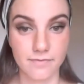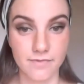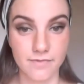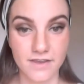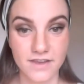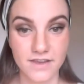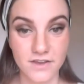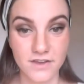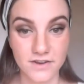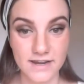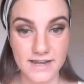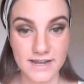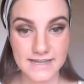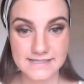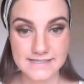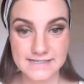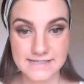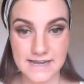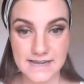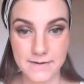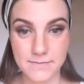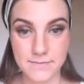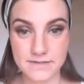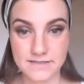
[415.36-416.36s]
Your next
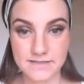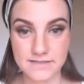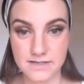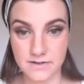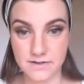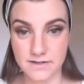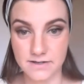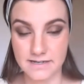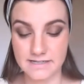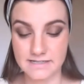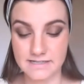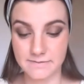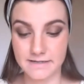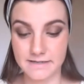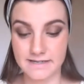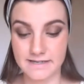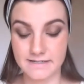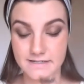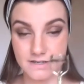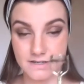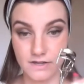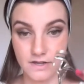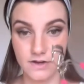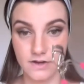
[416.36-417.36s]
step is going to be
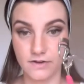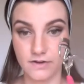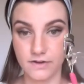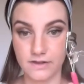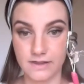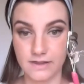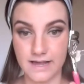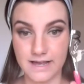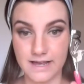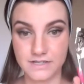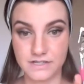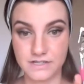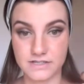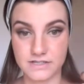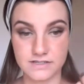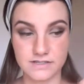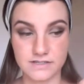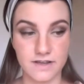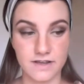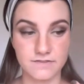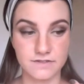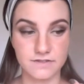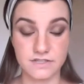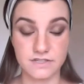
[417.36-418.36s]
to curl your lashes,
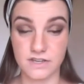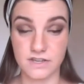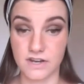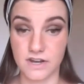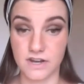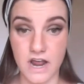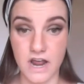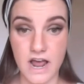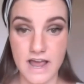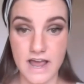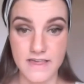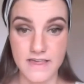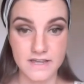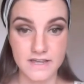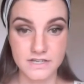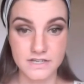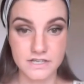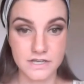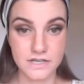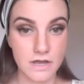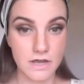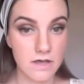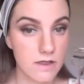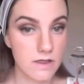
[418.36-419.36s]
so I've just got an
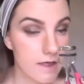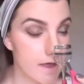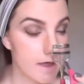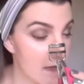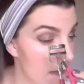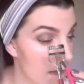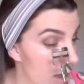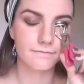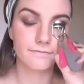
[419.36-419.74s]
eyelash curler.